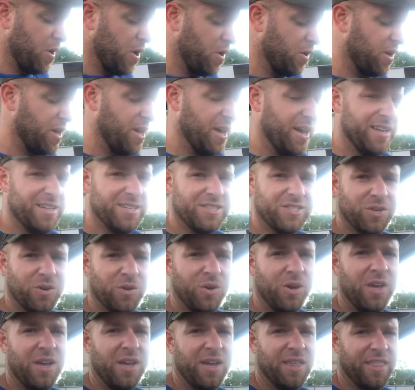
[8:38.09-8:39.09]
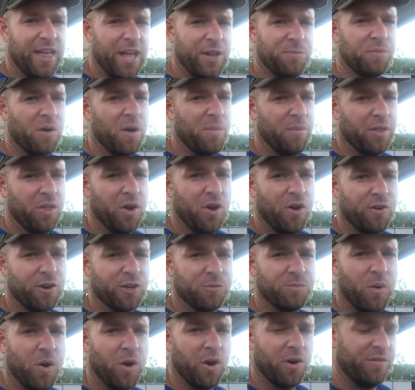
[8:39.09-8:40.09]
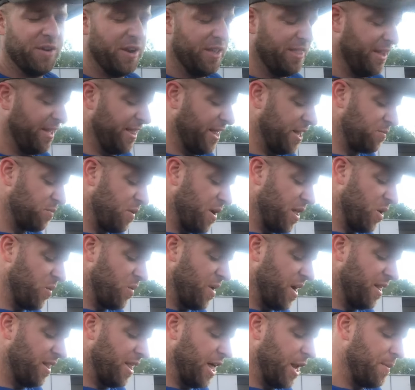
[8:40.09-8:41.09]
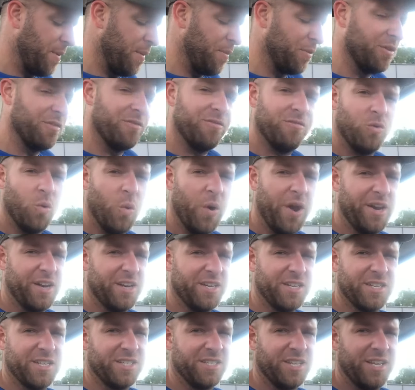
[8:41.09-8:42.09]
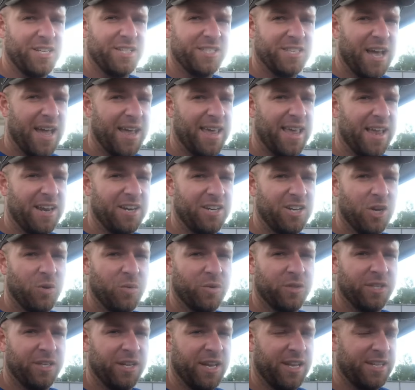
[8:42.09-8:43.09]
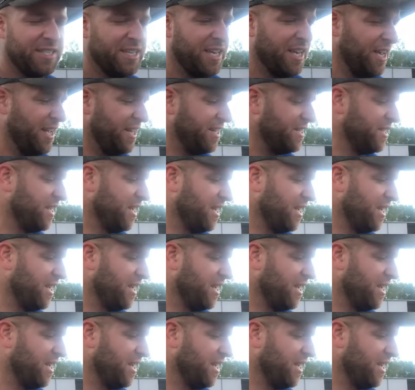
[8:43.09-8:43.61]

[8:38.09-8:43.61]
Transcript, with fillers: punk kids. So that's probably the hardest part of anything, and that's probably why a lot of people avoid it is because they just say, I can't deal with today's kids.